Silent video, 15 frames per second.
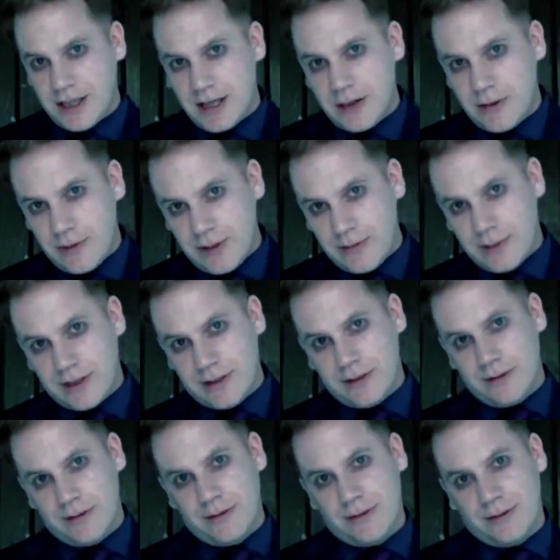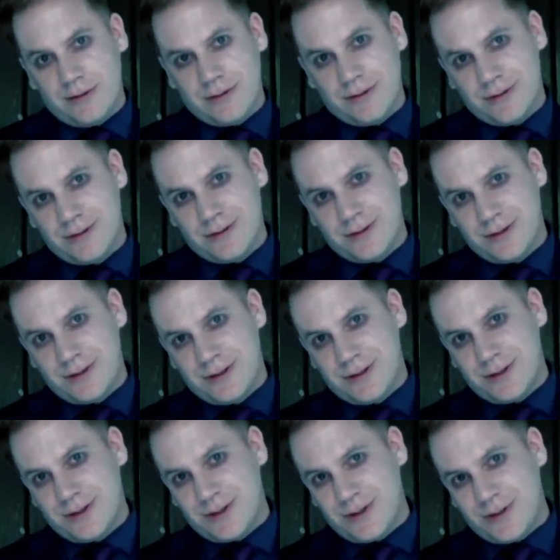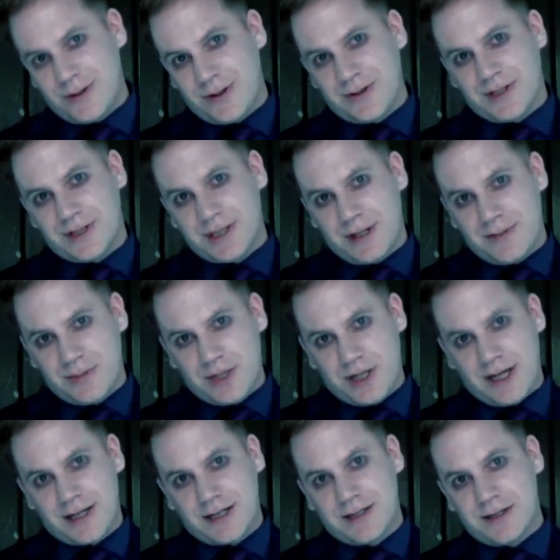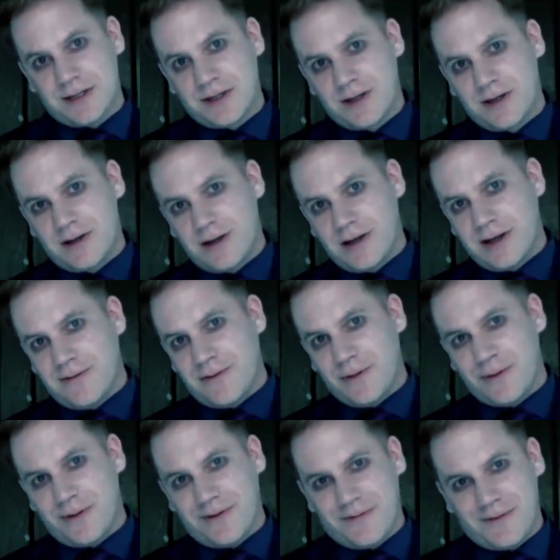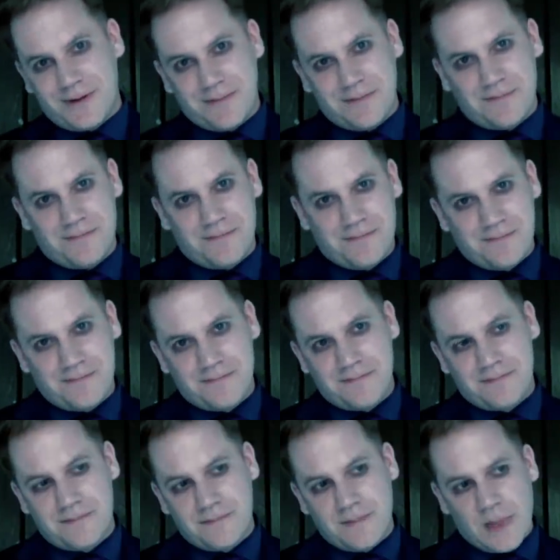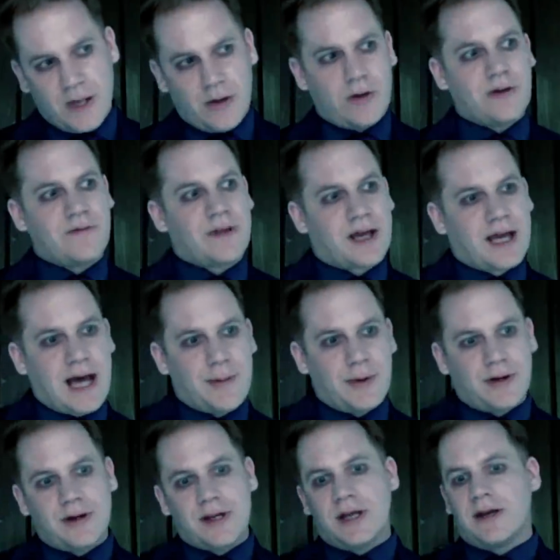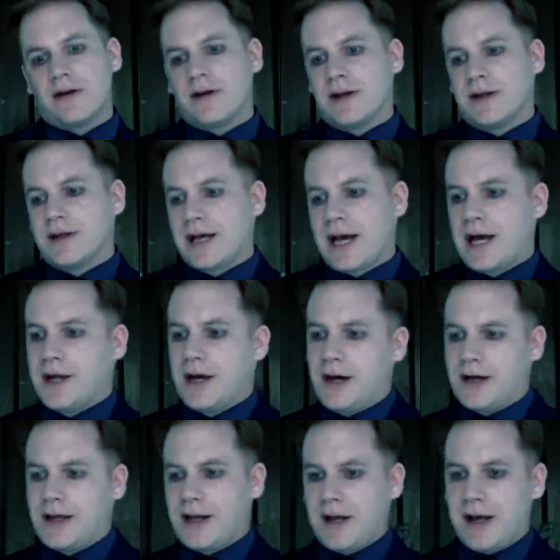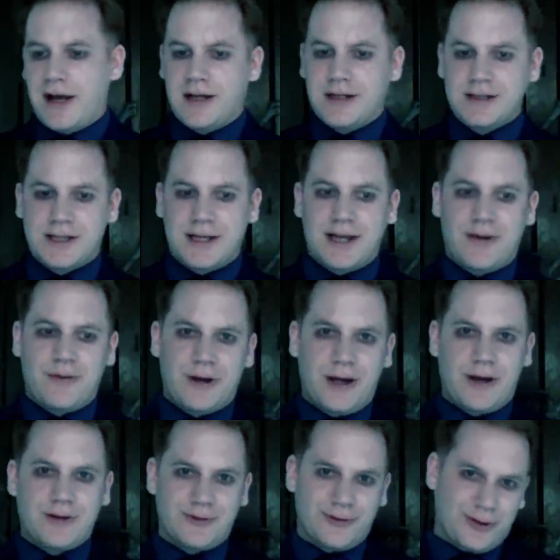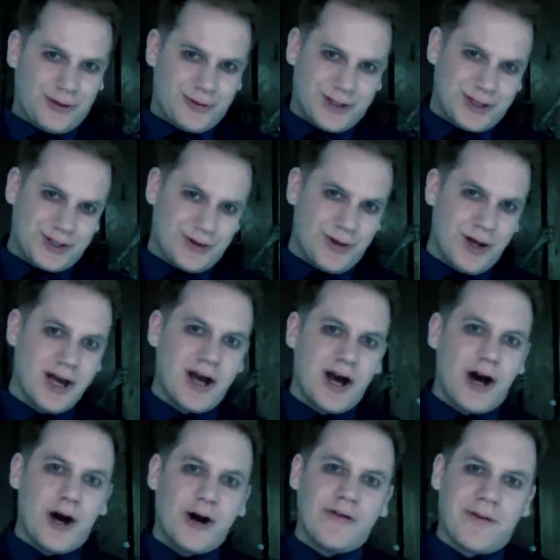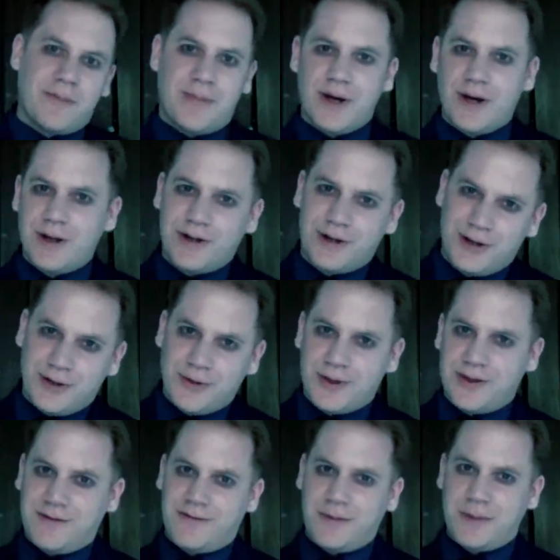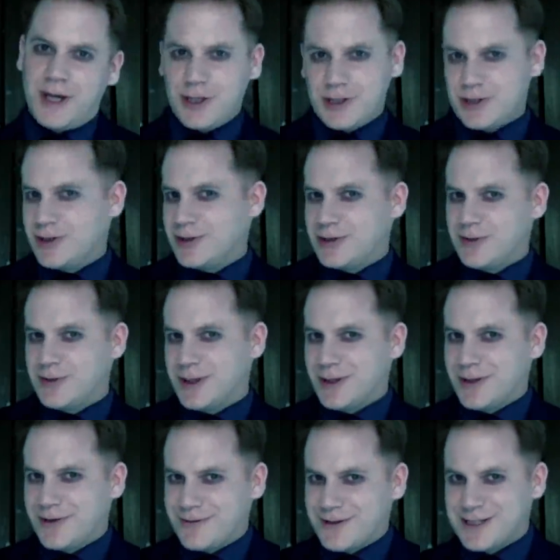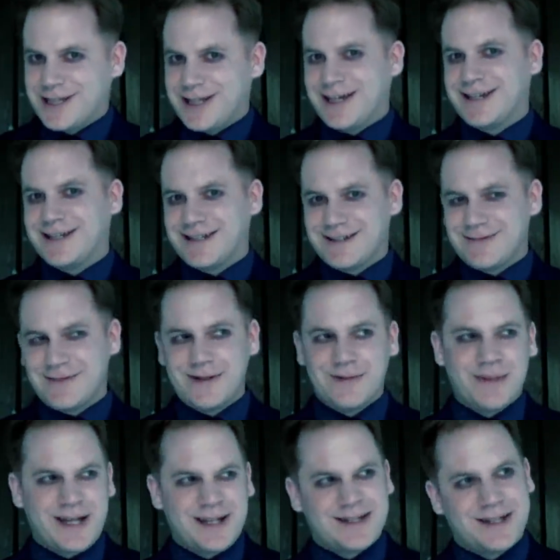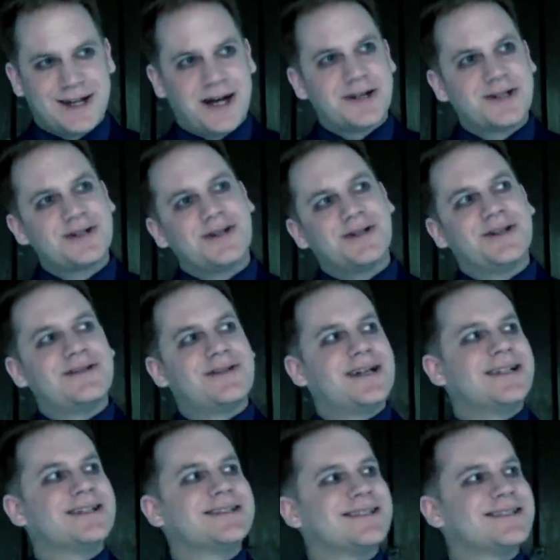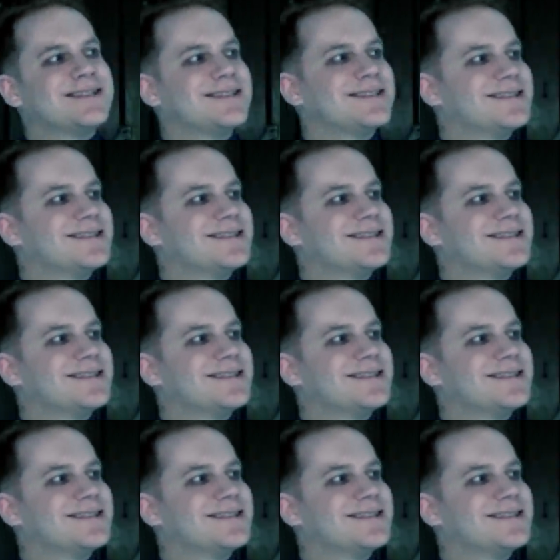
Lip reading: we will talk on the subject of all of them. All of the Camarilla and Anarch clans, anyway. I do not wish to overburden you with information that you will not retain. We may touch on the rest.